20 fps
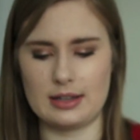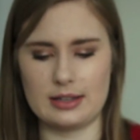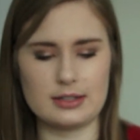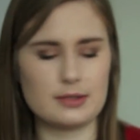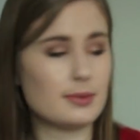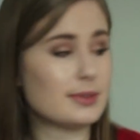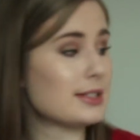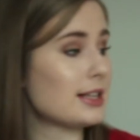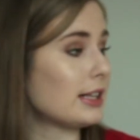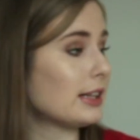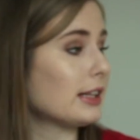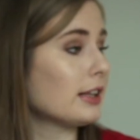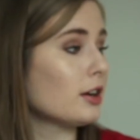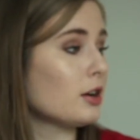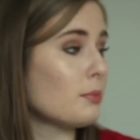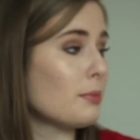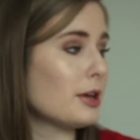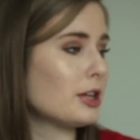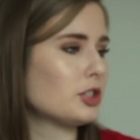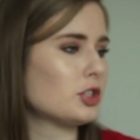This one's a
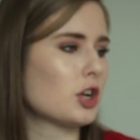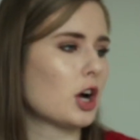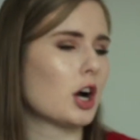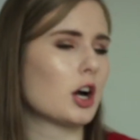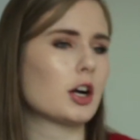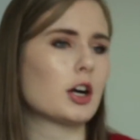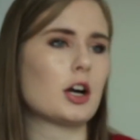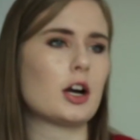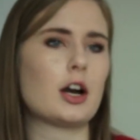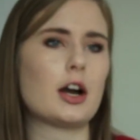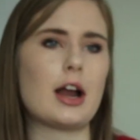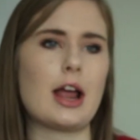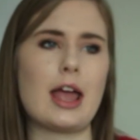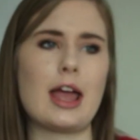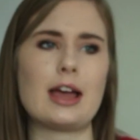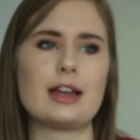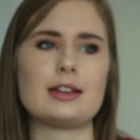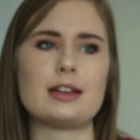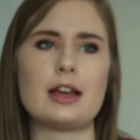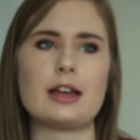little bit darker
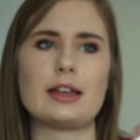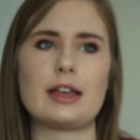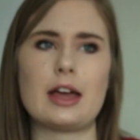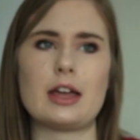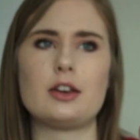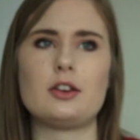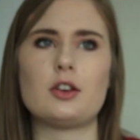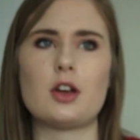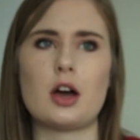and again,